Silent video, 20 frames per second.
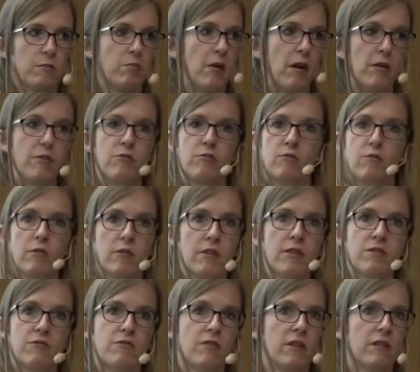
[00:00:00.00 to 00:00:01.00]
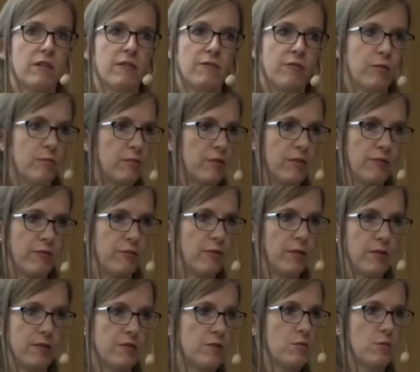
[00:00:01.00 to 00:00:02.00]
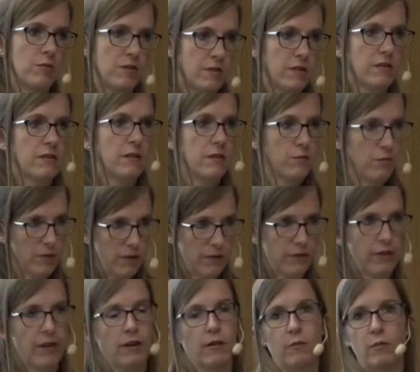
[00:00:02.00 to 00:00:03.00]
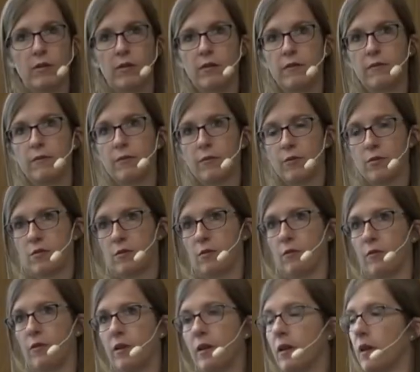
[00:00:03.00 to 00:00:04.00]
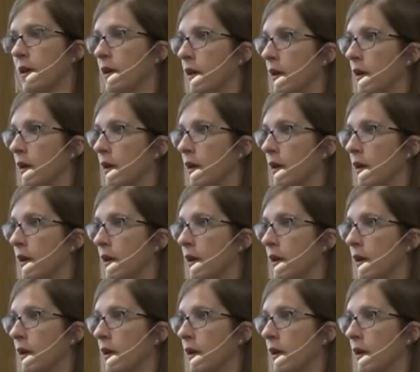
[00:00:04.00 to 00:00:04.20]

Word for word: I extract them from different sources that were available for Slovene.